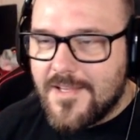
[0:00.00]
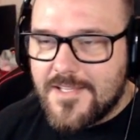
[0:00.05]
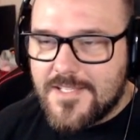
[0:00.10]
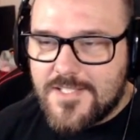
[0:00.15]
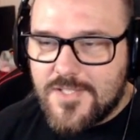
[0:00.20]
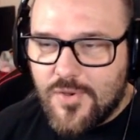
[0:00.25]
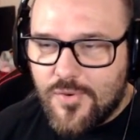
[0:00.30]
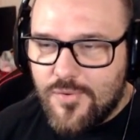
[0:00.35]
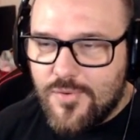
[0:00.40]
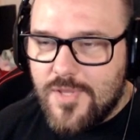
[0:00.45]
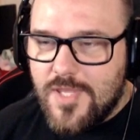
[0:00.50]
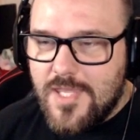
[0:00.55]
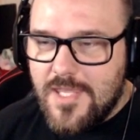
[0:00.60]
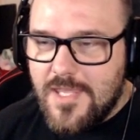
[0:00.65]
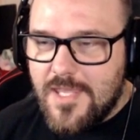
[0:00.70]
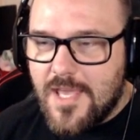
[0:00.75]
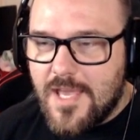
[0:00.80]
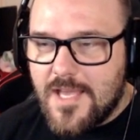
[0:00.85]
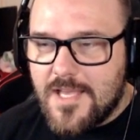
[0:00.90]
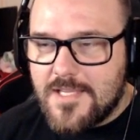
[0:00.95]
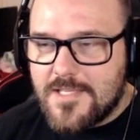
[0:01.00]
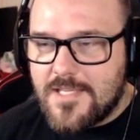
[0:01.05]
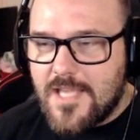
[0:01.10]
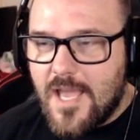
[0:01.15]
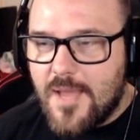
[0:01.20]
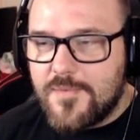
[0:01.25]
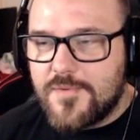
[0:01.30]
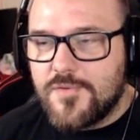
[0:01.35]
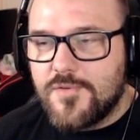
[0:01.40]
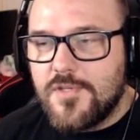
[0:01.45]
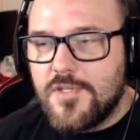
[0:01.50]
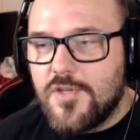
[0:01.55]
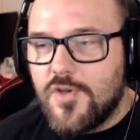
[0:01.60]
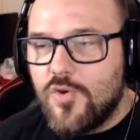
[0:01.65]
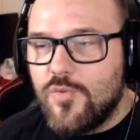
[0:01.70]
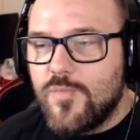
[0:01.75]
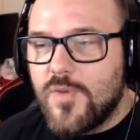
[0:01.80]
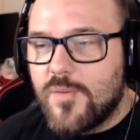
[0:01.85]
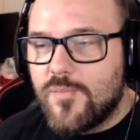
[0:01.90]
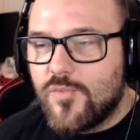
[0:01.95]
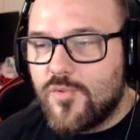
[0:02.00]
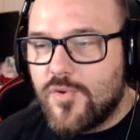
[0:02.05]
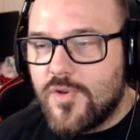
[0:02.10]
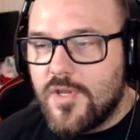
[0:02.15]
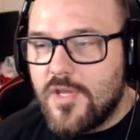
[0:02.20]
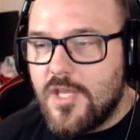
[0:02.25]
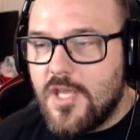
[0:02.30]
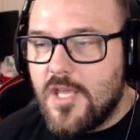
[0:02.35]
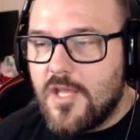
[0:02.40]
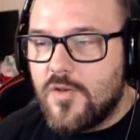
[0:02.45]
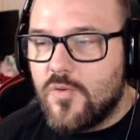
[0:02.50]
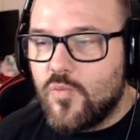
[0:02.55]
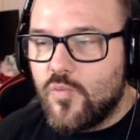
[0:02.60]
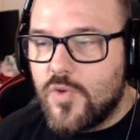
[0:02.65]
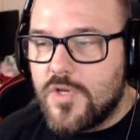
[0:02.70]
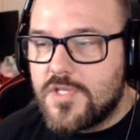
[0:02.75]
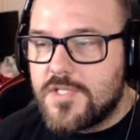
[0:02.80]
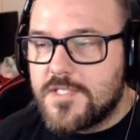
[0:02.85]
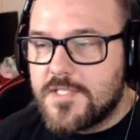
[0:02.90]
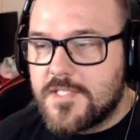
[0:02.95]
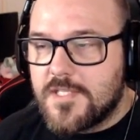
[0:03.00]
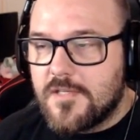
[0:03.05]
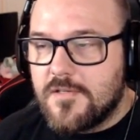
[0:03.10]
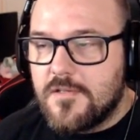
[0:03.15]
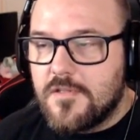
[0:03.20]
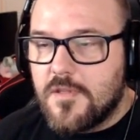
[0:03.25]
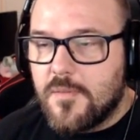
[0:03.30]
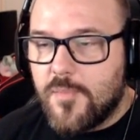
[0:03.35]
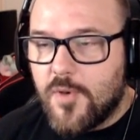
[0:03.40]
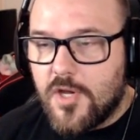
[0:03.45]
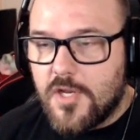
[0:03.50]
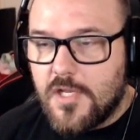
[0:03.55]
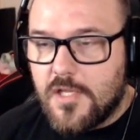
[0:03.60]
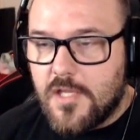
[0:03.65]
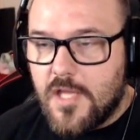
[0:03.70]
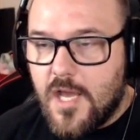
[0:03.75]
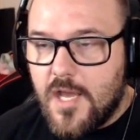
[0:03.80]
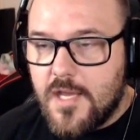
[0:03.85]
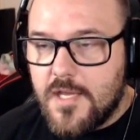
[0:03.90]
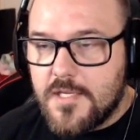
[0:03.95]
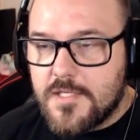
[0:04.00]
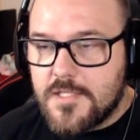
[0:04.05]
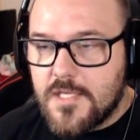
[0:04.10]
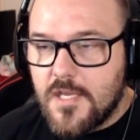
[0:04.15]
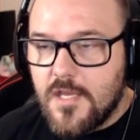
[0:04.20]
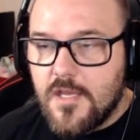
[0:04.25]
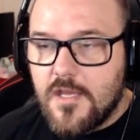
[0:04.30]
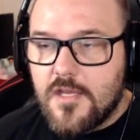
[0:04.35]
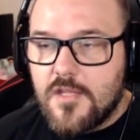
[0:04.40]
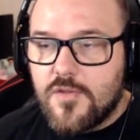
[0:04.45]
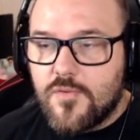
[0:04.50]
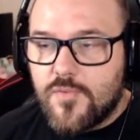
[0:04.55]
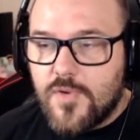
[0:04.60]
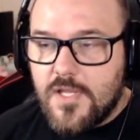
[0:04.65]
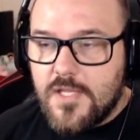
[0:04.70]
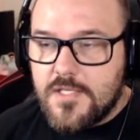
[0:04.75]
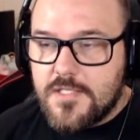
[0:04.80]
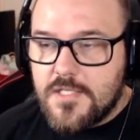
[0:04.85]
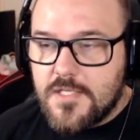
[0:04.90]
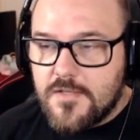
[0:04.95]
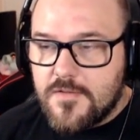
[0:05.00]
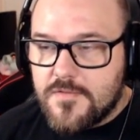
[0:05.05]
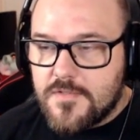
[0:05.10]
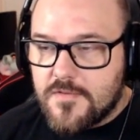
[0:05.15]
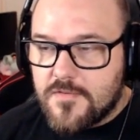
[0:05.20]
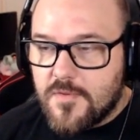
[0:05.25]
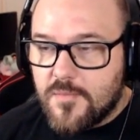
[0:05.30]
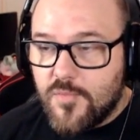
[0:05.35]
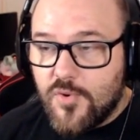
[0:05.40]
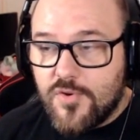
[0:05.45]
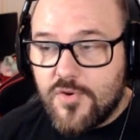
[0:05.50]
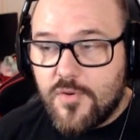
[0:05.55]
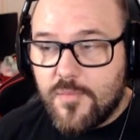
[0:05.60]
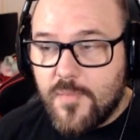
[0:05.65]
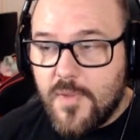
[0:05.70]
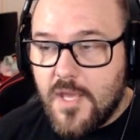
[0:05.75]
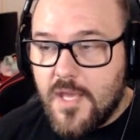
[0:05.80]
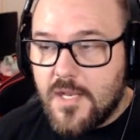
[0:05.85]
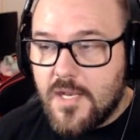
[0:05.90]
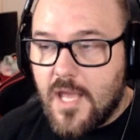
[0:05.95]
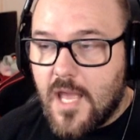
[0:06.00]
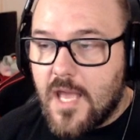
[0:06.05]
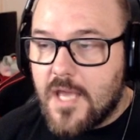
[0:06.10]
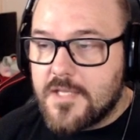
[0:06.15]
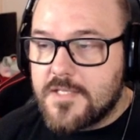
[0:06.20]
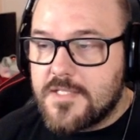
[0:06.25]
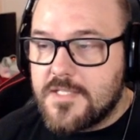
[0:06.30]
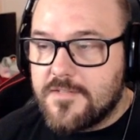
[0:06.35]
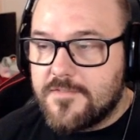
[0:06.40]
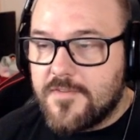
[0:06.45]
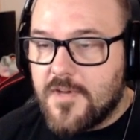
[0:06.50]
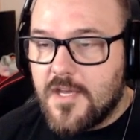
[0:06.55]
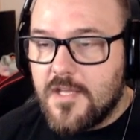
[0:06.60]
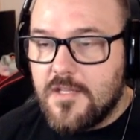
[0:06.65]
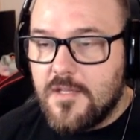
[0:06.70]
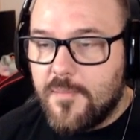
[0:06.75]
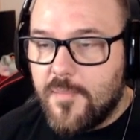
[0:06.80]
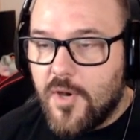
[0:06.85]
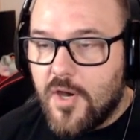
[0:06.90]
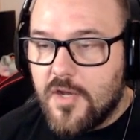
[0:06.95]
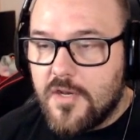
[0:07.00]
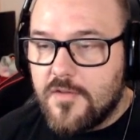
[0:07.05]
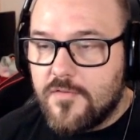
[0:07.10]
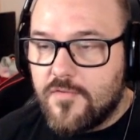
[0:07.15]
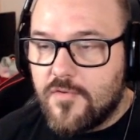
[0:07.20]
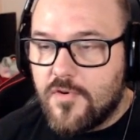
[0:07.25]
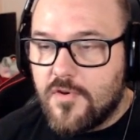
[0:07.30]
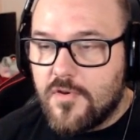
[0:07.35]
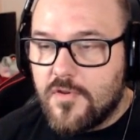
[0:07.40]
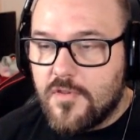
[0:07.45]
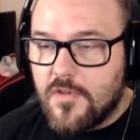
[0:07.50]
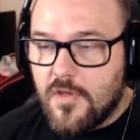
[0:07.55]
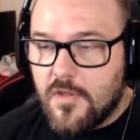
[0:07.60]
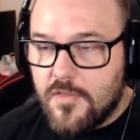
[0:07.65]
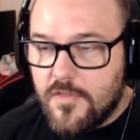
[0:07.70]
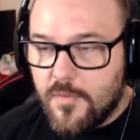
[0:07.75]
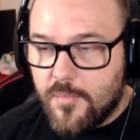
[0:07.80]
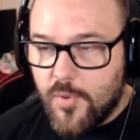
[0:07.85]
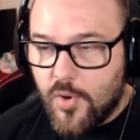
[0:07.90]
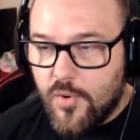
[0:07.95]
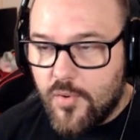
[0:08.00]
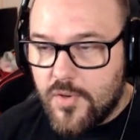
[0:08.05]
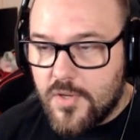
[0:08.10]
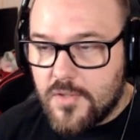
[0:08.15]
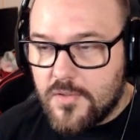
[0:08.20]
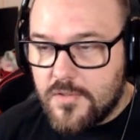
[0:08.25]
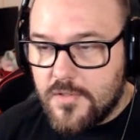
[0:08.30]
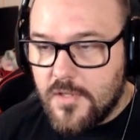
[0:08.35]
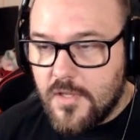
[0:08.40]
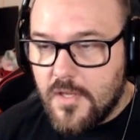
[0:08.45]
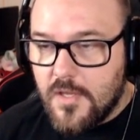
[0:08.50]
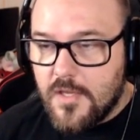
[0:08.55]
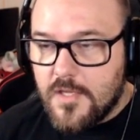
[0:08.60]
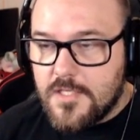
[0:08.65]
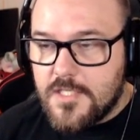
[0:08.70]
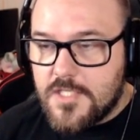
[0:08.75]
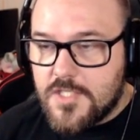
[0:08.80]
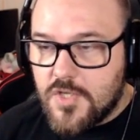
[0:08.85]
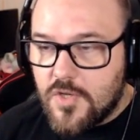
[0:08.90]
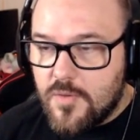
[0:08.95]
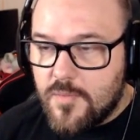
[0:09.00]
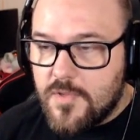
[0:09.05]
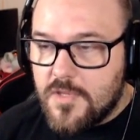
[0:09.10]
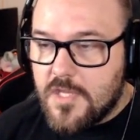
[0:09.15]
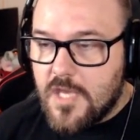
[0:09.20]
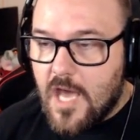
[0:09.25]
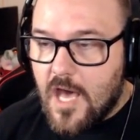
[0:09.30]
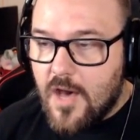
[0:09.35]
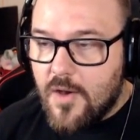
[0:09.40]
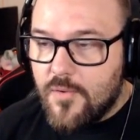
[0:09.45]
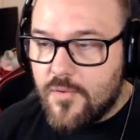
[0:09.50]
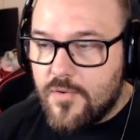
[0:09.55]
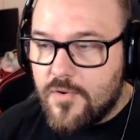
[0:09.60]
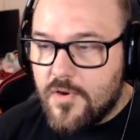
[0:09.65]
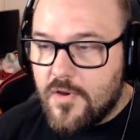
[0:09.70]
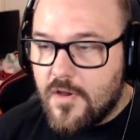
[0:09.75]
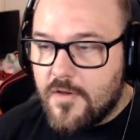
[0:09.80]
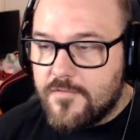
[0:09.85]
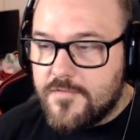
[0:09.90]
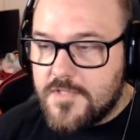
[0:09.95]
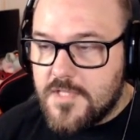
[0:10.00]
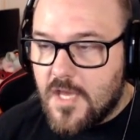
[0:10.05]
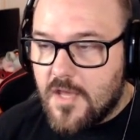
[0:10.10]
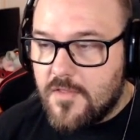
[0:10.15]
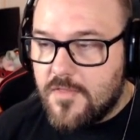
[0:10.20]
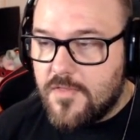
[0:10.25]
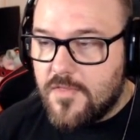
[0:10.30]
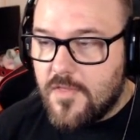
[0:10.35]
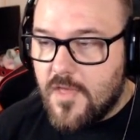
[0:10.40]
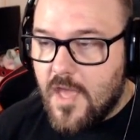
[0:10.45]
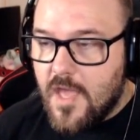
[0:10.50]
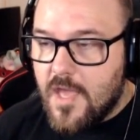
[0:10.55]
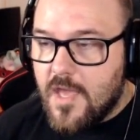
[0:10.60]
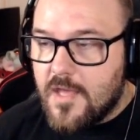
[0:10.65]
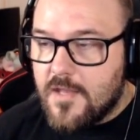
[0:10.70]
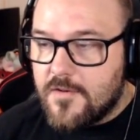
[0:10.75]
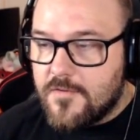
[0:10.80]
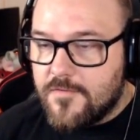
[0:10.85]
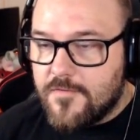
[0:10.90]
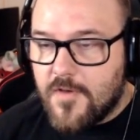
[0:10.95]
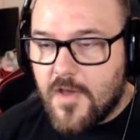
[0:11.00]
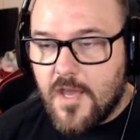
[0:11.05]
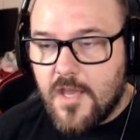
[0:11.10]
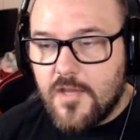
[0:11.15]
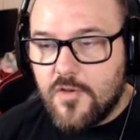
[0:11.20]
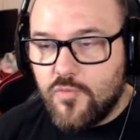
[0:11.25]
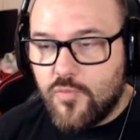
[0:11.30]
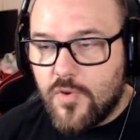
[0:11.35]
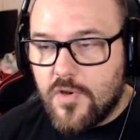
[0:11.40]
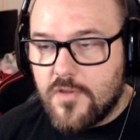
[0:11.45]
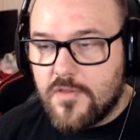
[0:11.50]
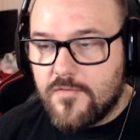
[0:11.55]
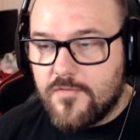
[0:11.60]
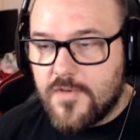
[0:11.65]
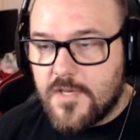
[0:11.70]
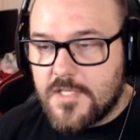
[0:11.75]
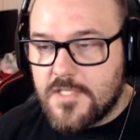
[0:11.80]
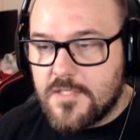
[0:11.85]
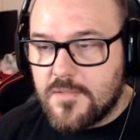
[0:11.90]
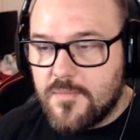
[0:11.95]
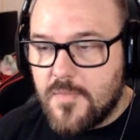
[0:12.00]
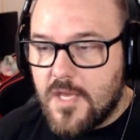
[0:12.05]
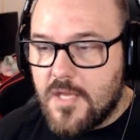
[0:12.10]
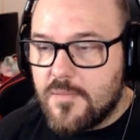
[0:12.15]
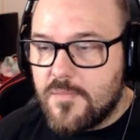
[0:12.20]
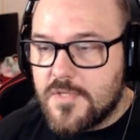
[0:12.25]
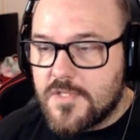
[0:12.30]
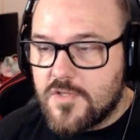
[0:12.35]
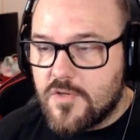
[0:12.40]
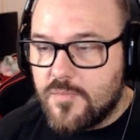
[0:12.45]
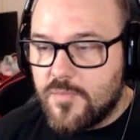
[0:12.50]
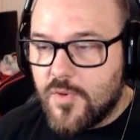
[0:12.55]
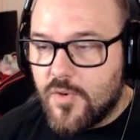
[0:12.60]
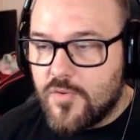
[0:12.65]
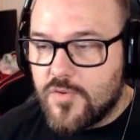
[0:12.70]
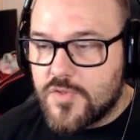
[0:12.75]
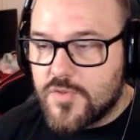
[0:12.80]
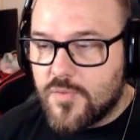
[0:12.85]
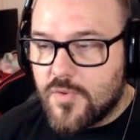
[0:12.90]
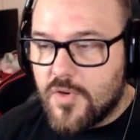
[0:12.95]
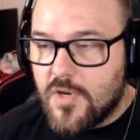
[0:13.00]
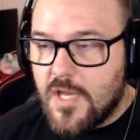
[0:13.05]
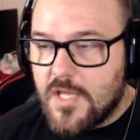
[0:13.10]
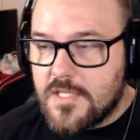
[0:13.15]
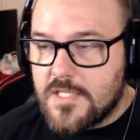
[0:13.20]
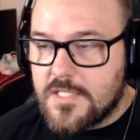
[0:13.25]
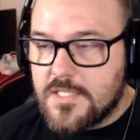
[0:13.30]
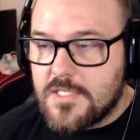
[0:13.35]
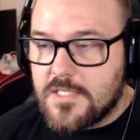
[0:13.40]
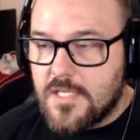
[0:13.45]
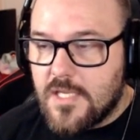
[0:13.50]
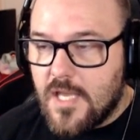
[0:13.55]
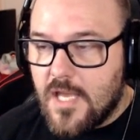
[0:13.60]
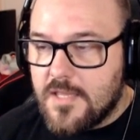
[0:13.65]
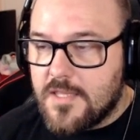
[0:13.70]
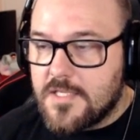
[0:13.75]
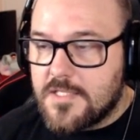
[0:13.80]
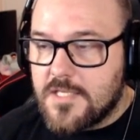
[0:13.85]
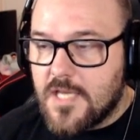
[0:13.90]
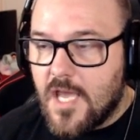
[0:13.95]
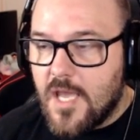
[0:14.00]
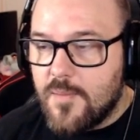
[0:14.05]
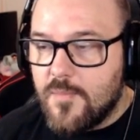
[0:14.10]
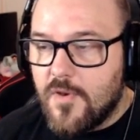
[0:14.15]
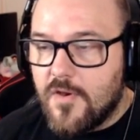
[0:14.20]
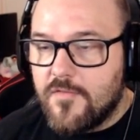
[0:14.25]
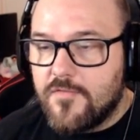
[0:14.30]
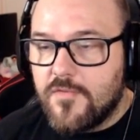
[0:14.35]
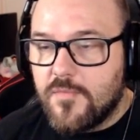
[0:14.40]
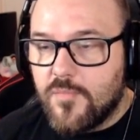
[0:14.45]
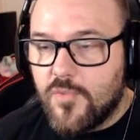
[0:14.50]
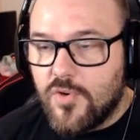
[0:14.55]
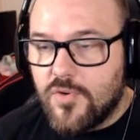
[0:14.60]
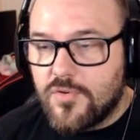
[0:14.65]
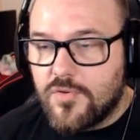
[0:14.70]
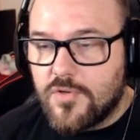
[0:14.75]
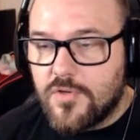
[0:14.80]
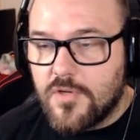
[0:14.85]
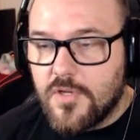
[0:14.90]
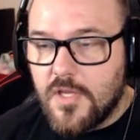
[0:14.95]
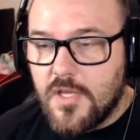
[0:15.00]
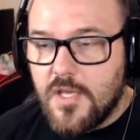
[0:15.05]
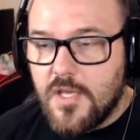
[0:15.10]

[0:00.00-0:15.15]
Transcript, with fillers: so he has absolutely no memory in which cell the body lies. The relatives of the murdered man asked to find the body for the burial, determine the hour of death, and find where the victim and Mr. Bones were at this at the time of the murder.